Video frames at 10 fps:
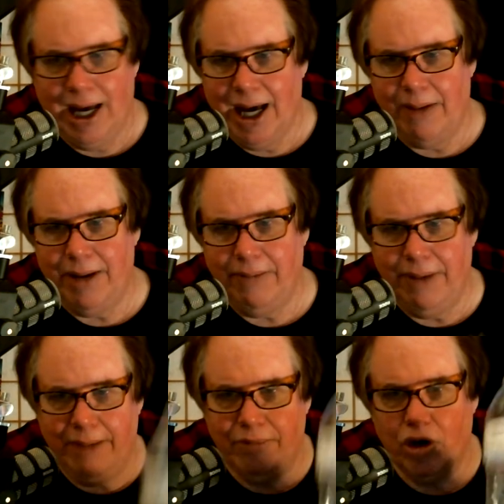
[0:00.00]
How many
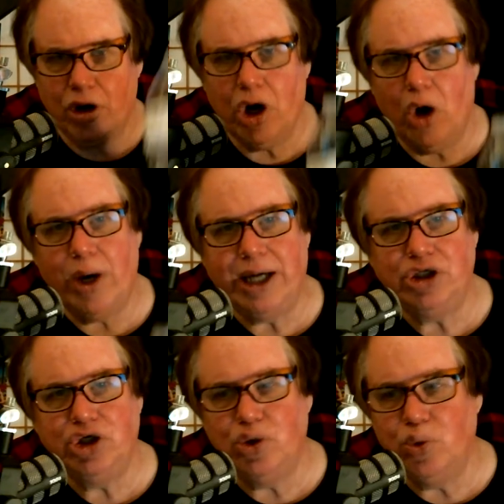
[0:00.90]
people are going
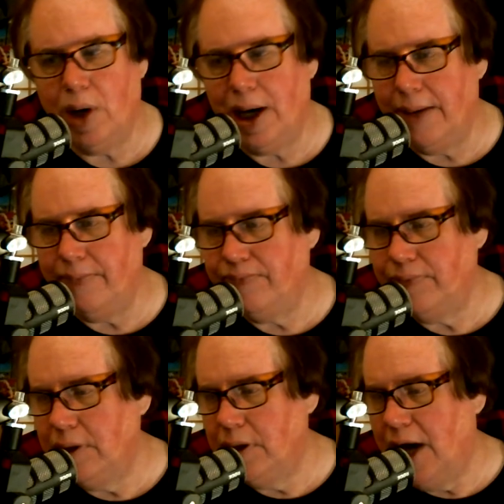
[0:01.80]
to
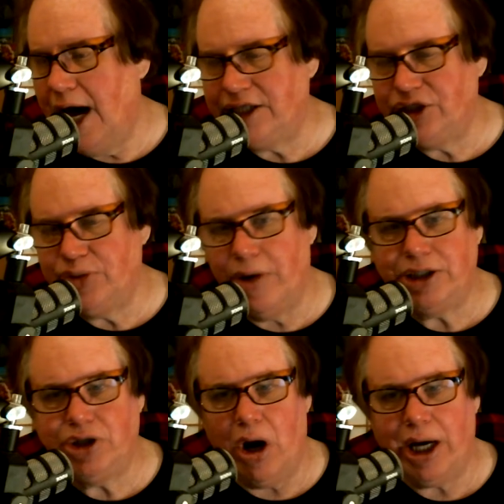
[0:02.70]
Hot
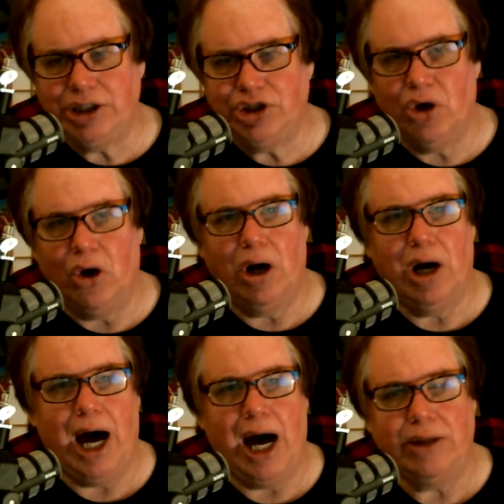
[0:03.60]
Springs, Arkansas
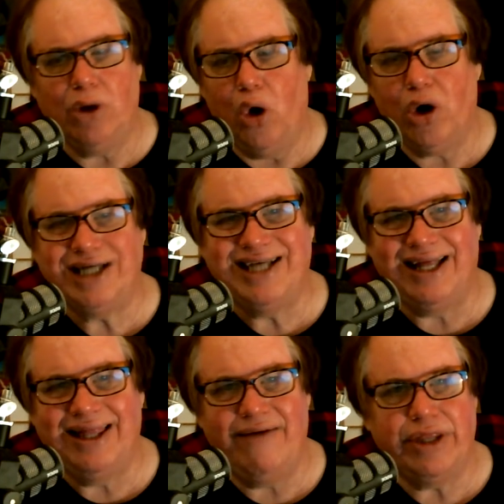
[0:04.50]
on August
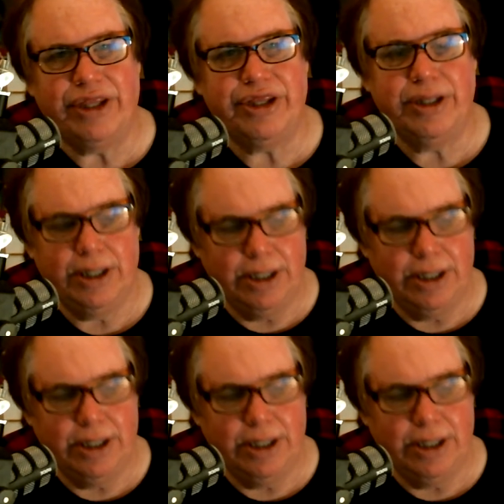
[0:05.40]
11th?